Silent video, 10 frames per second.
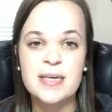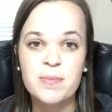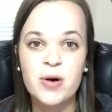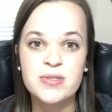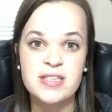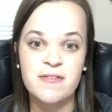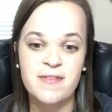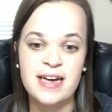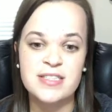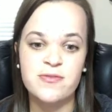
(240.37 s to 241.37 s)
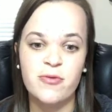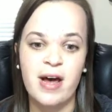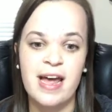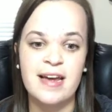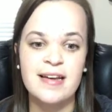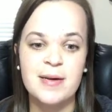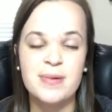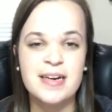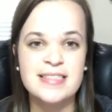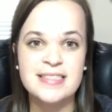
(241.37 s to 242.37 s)
the most effective way
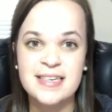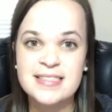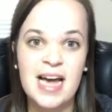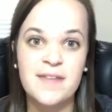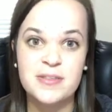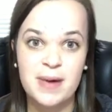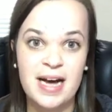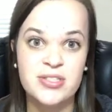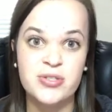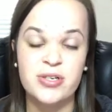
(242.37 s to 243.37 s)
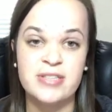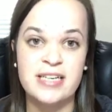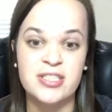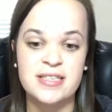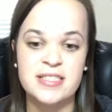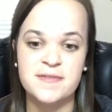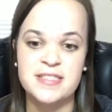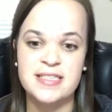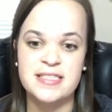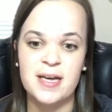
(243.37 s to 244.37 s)
because it doesn't have to pass through your digestive
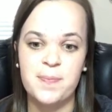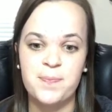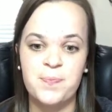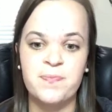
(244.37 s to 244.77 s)
system.